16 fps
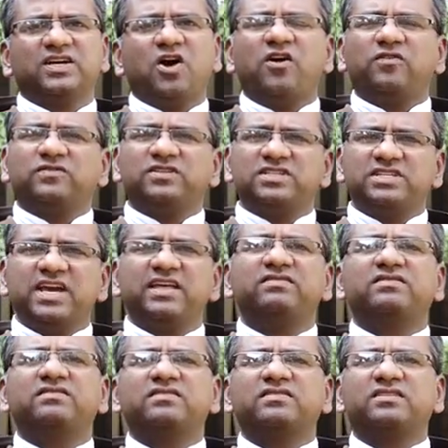of the
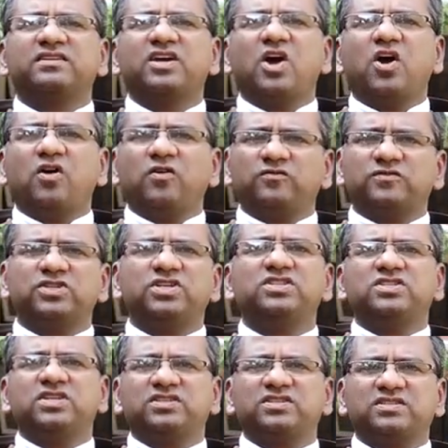death of
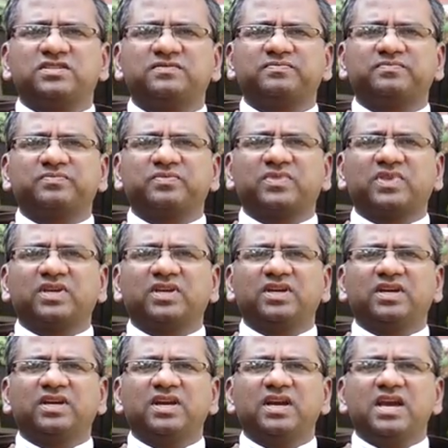Jesus.
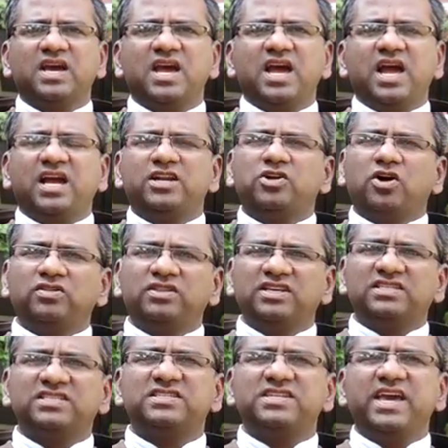And on
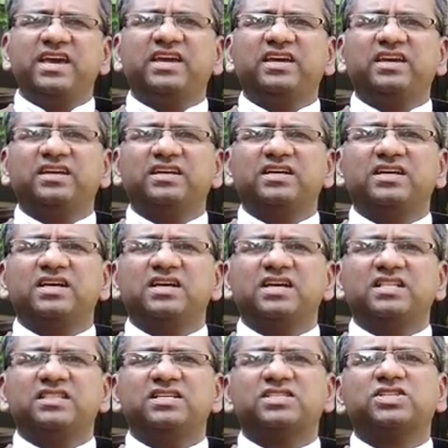this day,
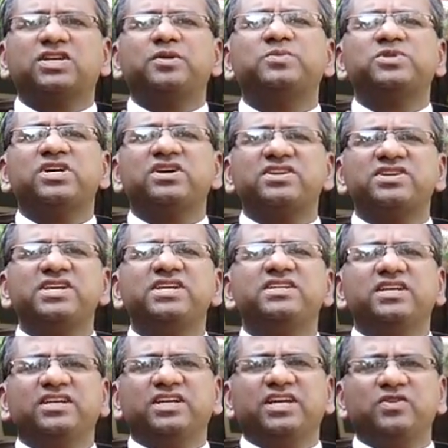the scripture
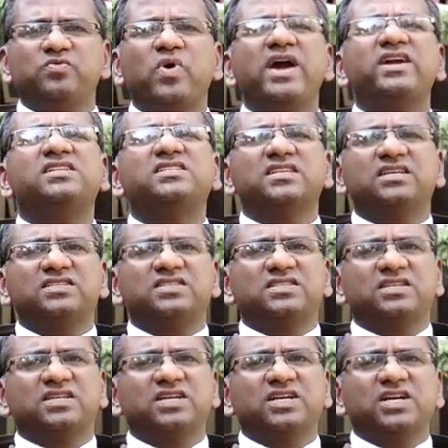reading invites
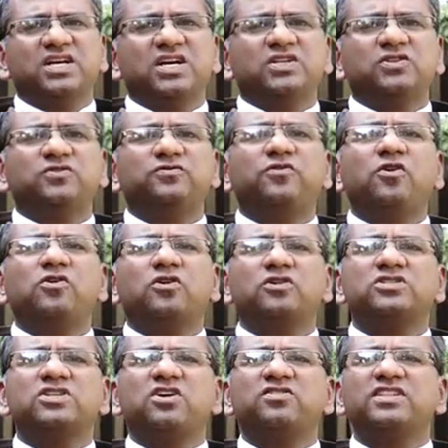us to
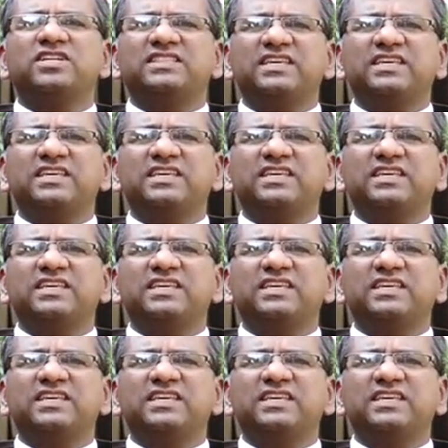focus on the